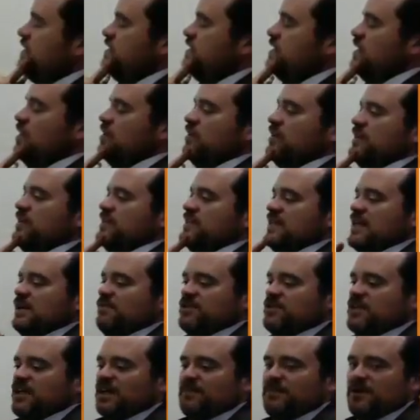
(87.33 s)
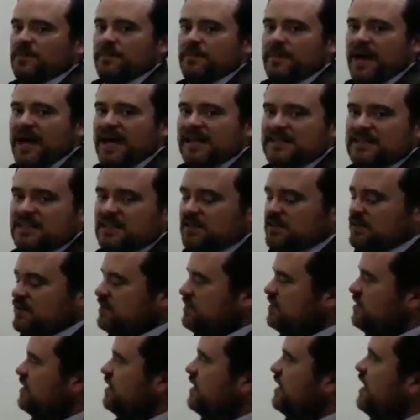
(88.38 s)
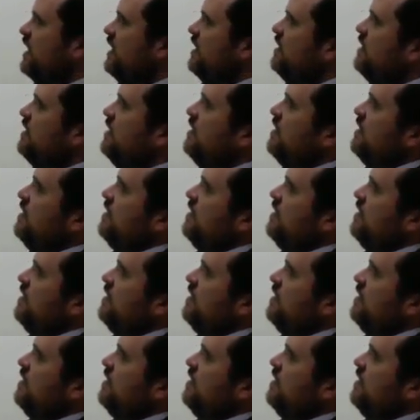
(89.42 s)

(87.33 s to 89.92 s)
So let's say we're talking about mass here, okay?